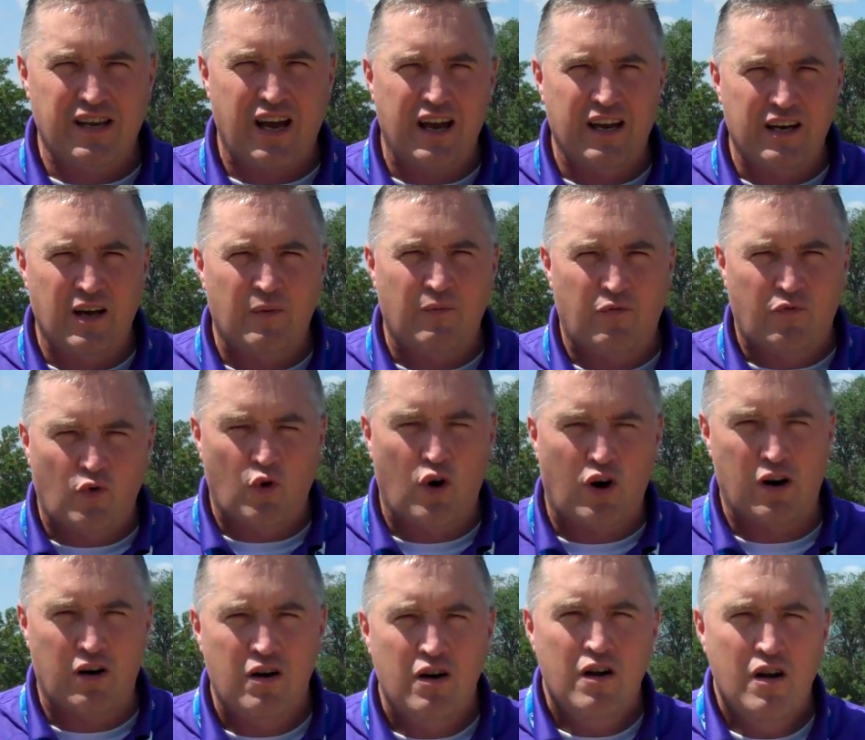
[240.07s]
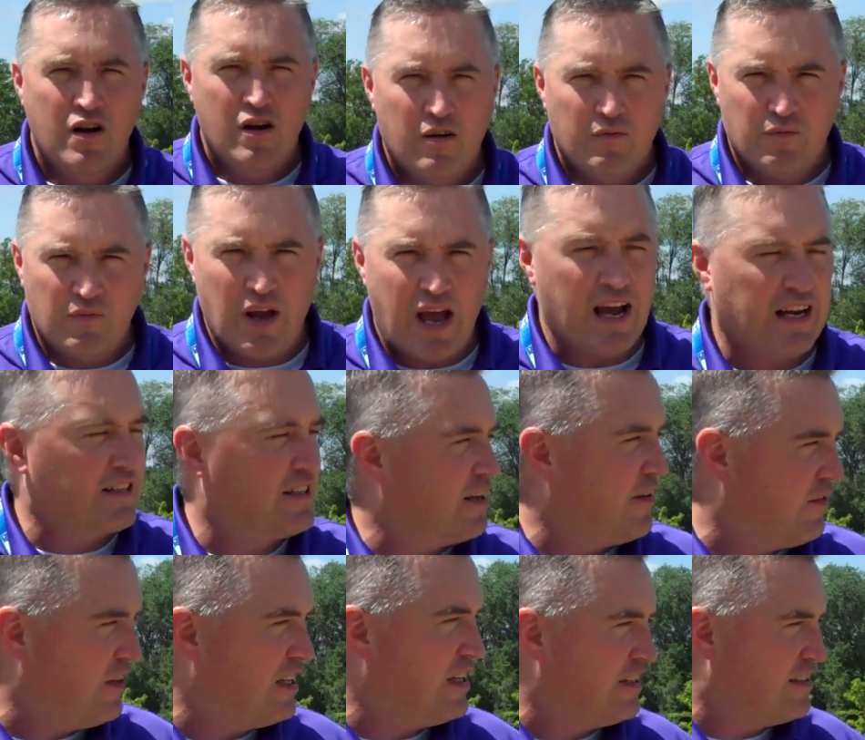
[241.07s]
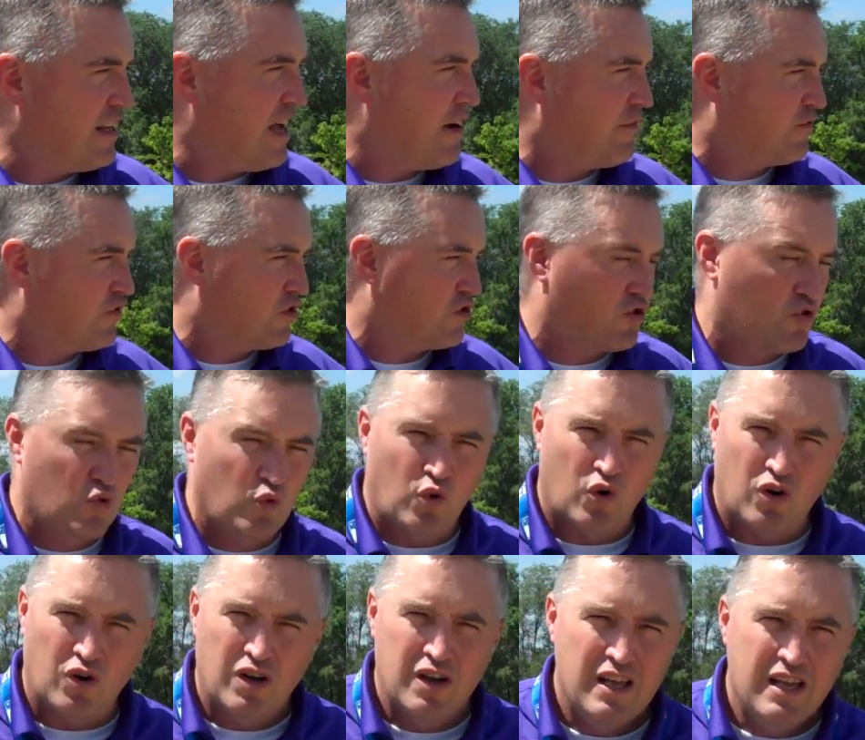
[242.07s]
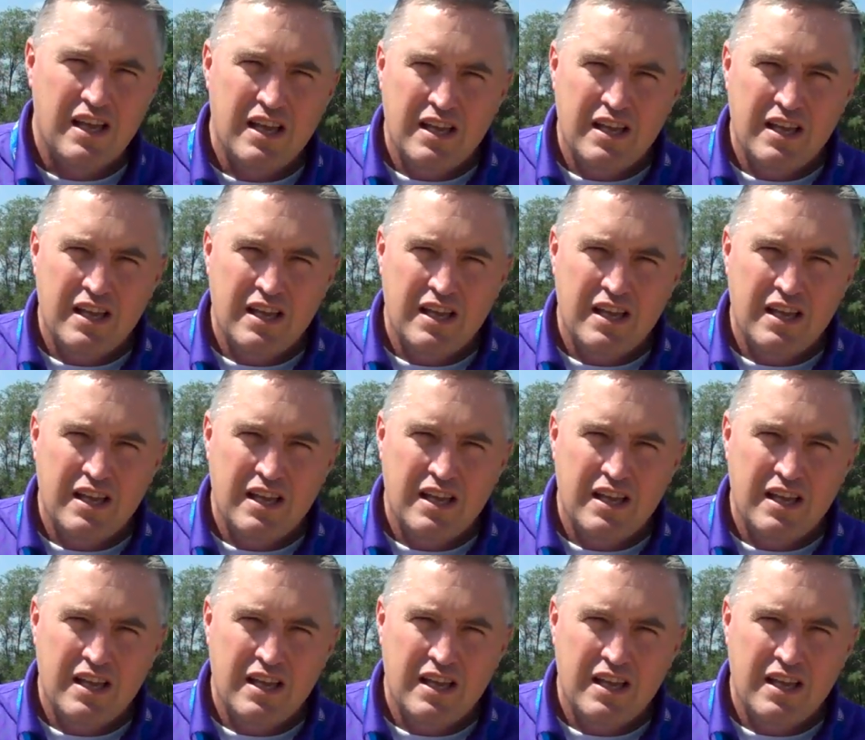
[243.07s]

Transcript: sign up for activities after school.